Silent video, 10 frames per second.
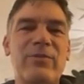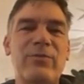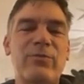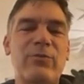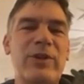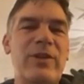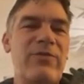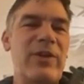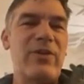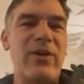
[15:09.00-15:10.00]
with
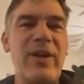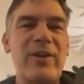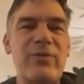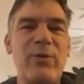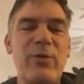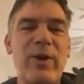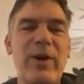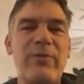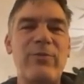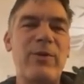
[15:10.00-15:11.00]
different colleagues we
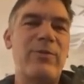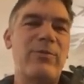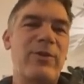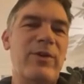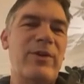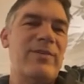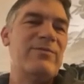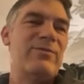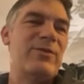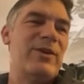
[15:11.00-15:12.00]
were we we
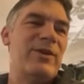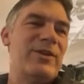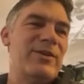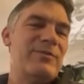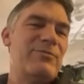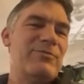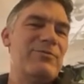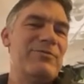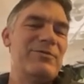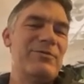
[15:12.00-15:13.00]
we
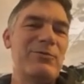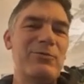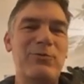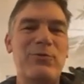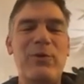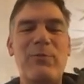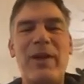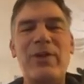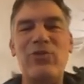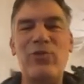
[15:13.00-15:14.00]
we
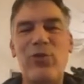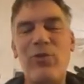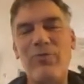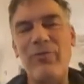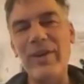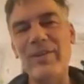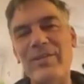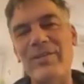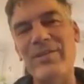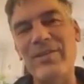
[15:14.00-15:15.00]
managed to
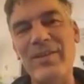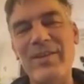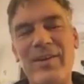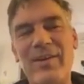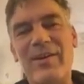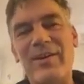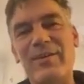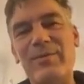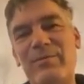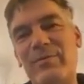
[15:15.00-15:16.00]
convince
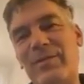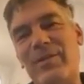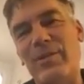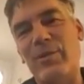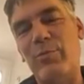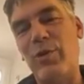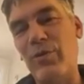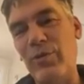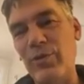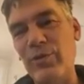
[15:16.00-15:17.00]
uh, the
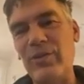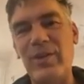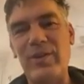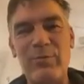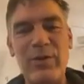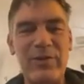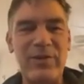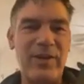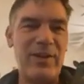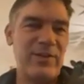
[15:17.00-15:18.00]
provost and the
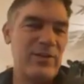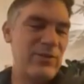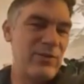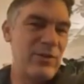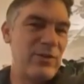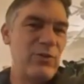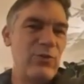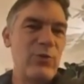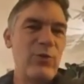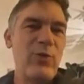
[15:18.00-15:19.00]
president and so on
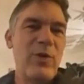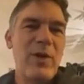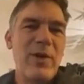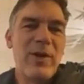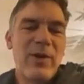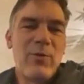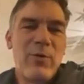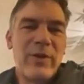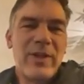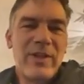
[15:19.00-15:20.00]
to
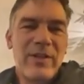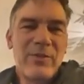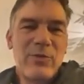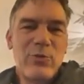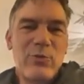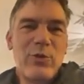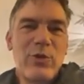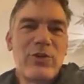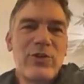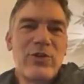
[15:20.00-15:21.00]
when to
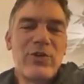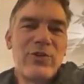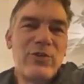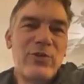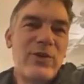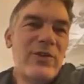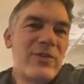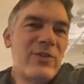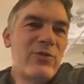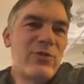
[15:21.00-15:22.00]
build a, a new
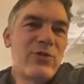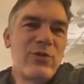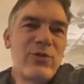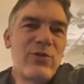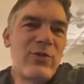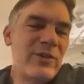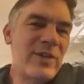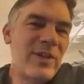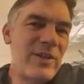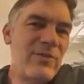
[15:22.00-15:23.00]
institute called the
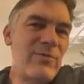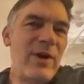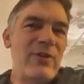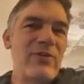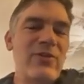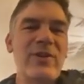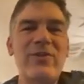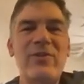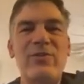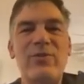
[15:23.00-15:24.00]
Quantitative Biology
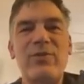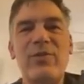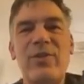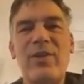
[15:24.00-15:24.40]
Institute.